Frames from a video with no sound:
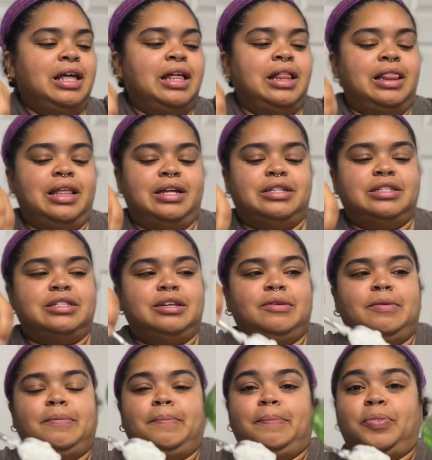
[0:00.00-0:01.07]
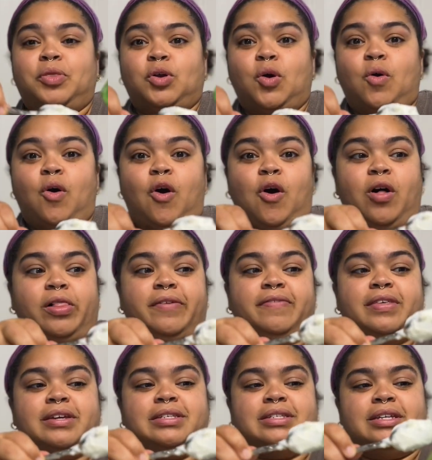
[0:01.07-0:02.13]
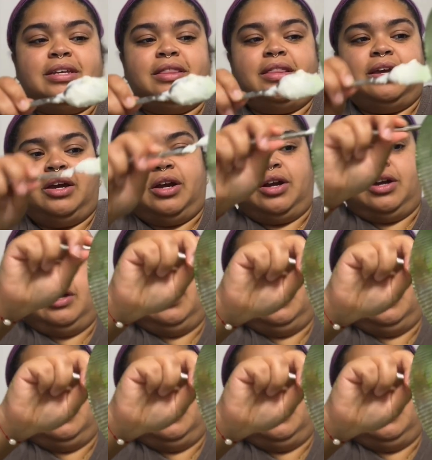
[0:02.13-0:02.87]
Let's throw all of this in there.